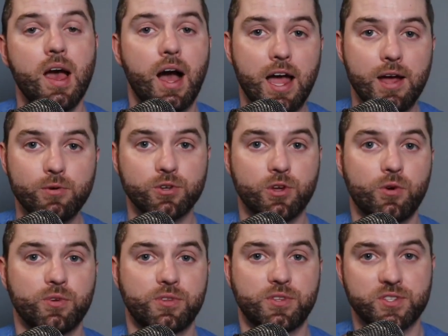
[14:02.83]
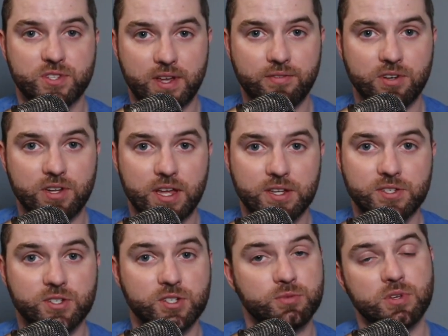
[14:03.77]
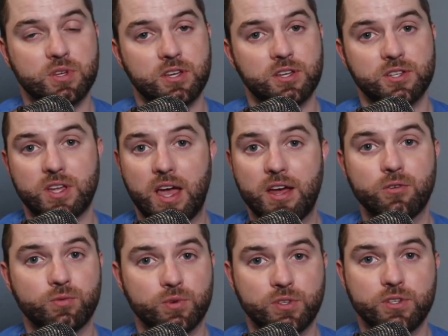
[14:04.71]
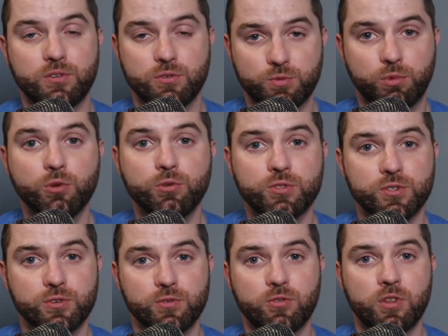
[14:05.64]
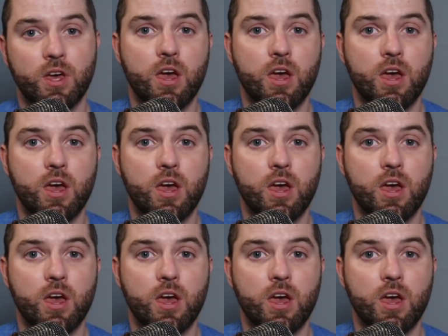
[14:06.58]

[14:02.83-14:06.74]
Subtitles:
I would go with the 7X just because I don't really use Bluetooth